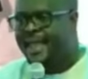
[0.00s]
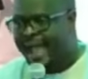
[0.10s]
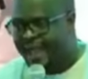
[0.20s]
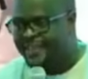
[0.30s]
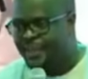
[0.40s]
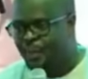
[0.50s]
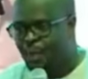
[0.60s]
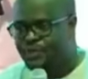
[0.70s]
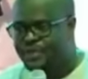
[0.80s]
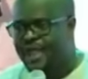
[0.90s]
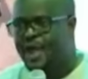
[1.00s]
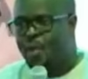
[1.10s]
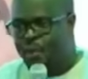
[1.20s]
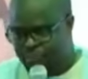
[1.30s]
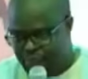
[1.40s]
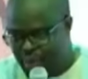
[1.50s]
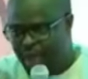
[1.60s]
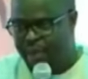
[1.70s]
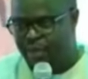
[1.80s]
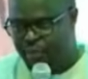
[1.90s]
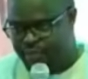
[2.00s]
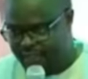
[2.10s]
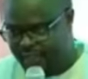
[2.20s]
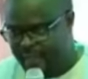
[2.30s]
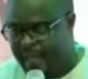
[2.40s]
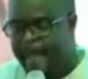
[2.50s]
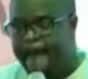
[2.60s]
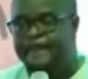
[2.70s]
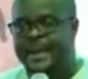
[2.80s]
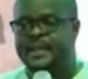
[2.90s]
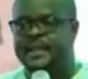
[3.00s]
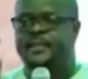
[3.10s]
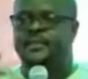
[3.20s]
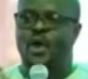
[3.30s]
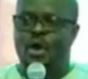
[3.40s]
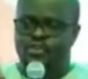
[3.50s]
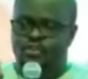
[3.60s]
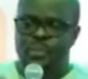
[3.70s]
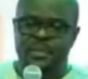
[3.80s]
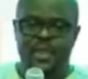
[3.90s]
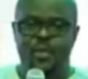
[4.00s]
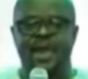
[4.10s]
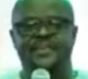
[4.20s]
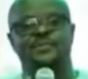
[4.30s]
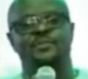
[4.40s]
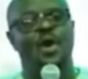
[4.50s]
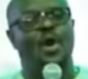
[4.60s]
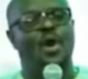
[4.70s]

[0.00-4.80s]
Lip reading: the water, we threw away together. But those to me were small